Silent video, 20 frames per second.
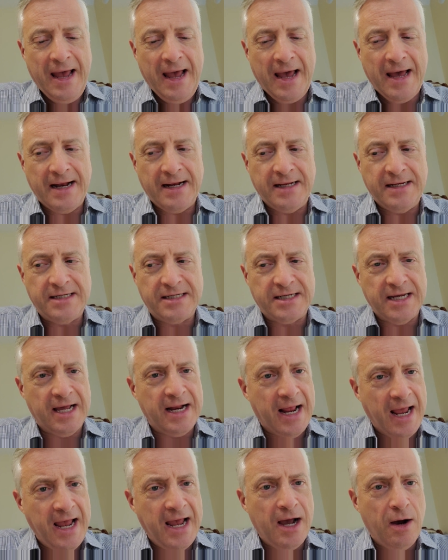and he
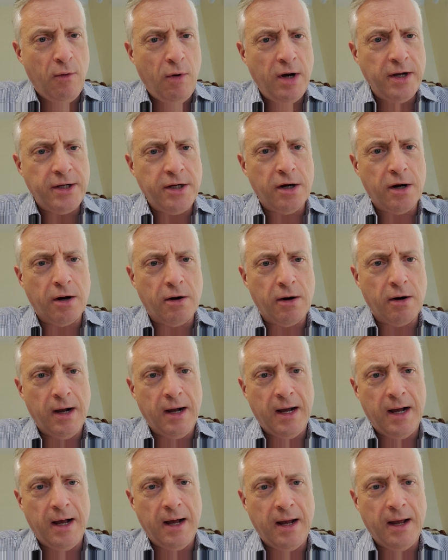said, hey, I want
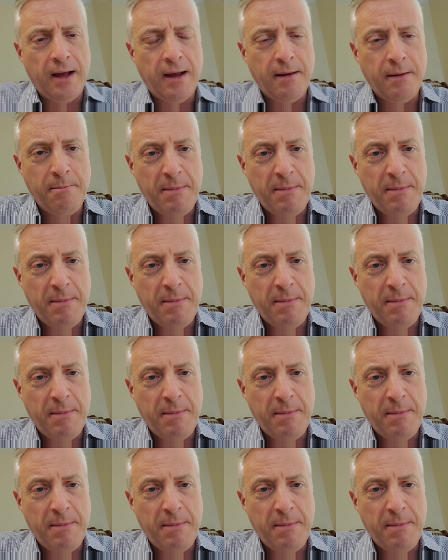your